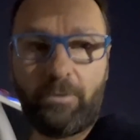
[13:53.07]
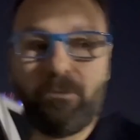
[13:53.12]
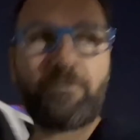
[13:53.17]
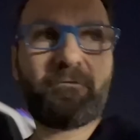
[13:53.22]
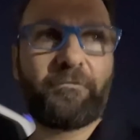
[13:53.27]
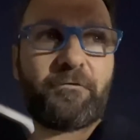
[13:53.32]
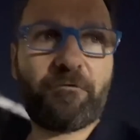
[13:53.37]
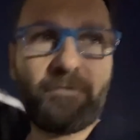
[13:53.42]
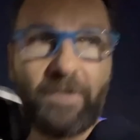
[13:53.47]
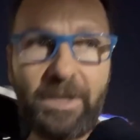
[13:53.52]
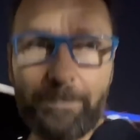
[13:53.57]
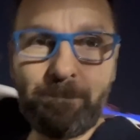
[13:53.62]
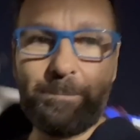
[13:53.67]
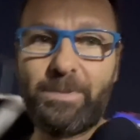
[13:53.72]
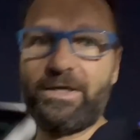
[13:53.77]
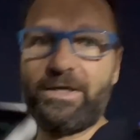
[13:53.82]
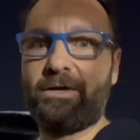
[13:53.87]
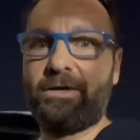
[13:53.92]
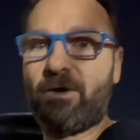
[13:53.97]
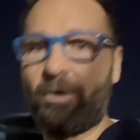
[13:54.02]
Flip
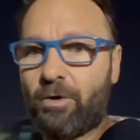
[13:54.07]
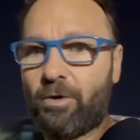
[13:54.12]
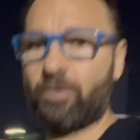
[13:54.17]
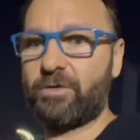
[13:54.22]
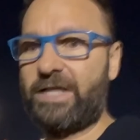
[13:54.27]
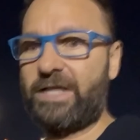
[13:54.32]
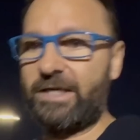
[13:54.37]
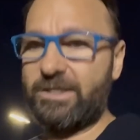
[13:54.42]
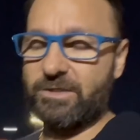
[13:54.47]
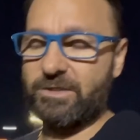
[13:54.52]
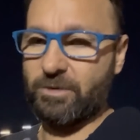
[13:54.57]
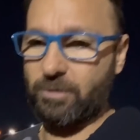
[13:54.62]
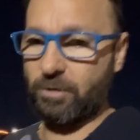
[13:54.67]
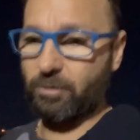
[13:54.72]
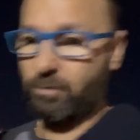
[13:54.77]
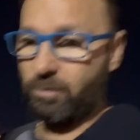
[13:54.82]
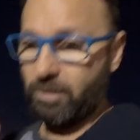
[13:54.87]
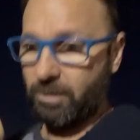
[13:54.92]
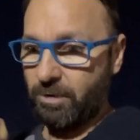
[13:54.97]
and Go day two,